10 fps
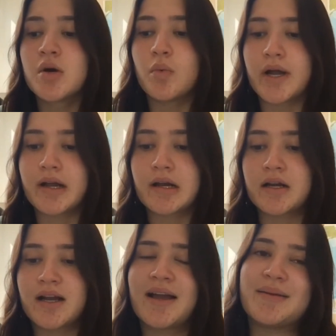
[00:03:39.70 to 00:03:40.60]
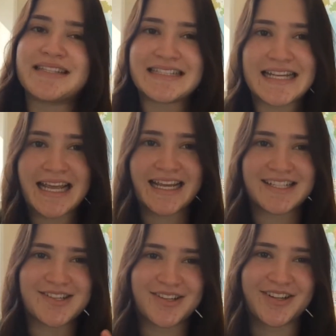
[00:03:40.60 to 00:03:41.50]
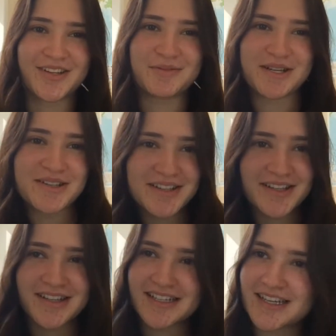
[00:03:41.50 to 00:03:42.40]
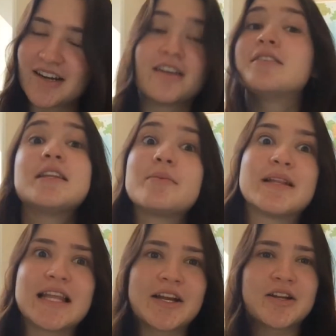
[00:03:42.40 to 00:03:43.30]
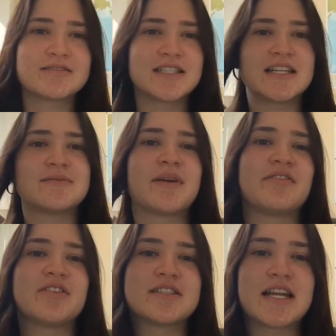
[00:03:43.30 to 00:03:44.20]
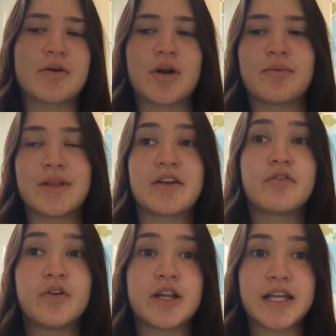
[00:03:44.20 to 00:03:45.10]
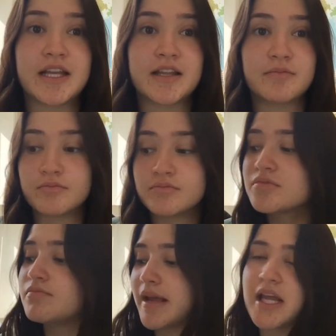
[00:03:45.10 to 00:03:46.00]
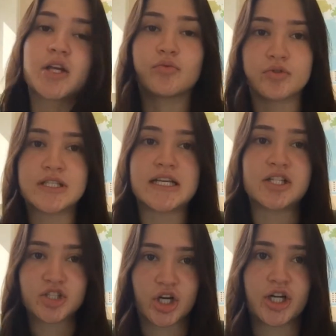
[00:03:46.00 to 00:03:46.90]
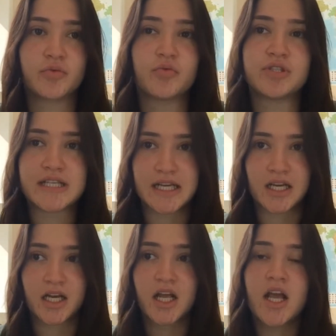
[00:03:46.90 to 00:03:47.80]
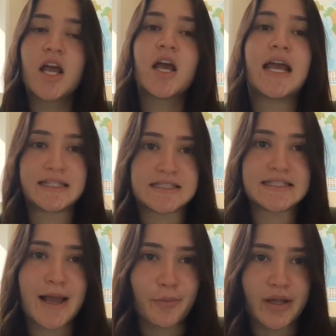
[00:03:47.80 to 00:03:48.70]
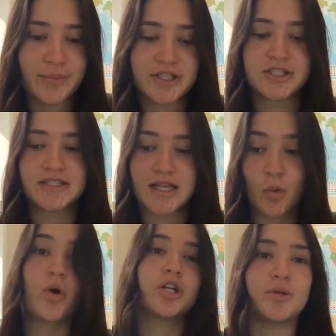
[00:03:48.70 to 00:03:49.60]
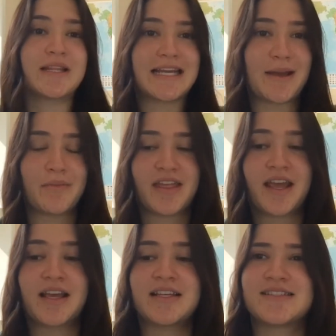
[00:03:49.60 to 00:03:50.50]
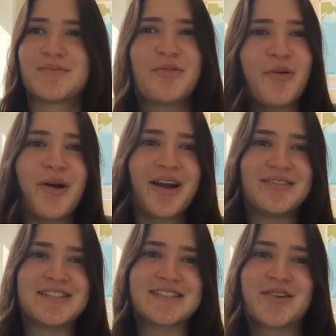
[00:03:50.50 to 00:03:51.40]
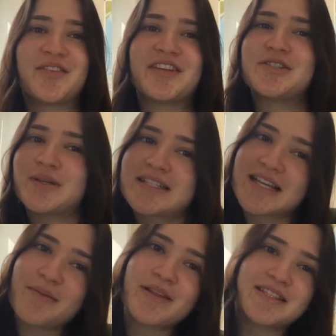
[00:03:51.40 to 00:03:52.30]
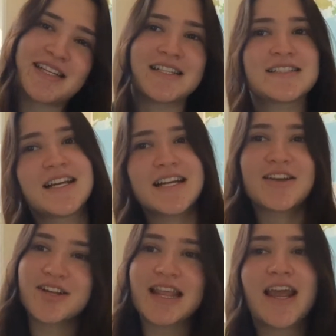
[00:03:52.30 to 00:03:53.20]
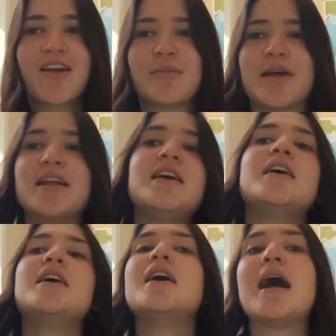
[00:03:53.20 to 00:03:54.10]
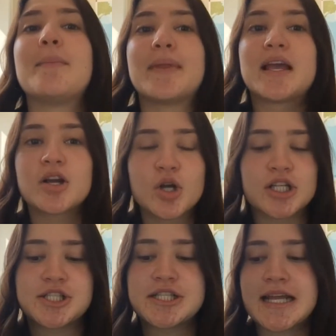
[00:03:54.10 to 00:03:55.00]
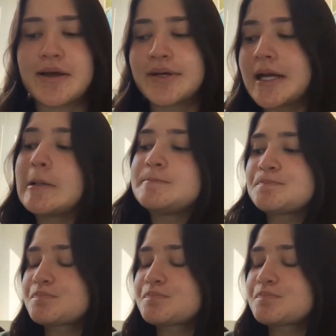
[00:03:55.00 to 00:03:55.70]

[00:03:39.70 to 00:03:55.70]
where, I mean, today I started a little bit earlier, or a little bit later. Today's my first day where I'm like fully making a routine, starting a routine. It's exam week, bitches, like, we're doing the damn thing. Because before I was just sort of like doing assignments and I'd study here and there, but I'm like crunching down now.